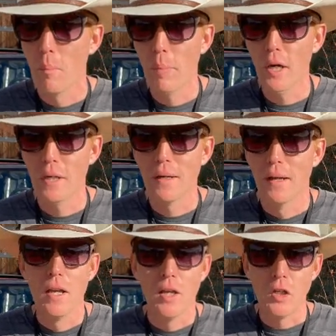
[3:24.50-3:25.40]
But
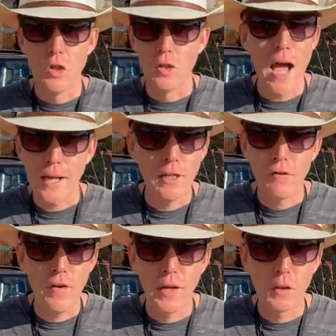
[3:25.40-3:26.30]
you're not going to
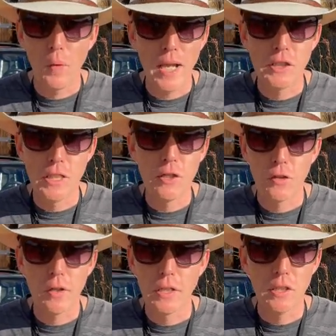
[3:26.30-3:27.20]
find the right
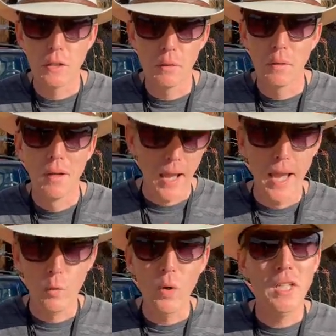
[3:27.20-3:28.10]
Z32.
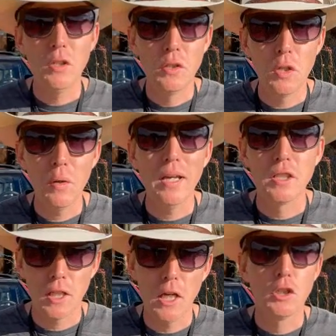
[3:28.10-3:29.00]
And when you do,
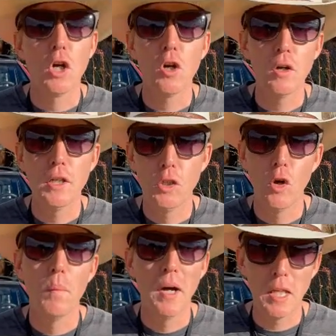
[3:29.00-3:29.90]
it's going to turn
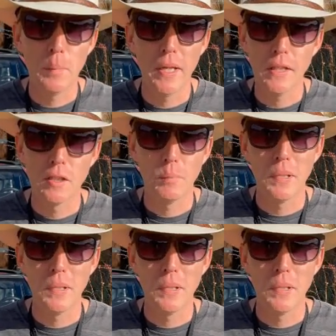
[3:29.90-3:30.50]
into a money pit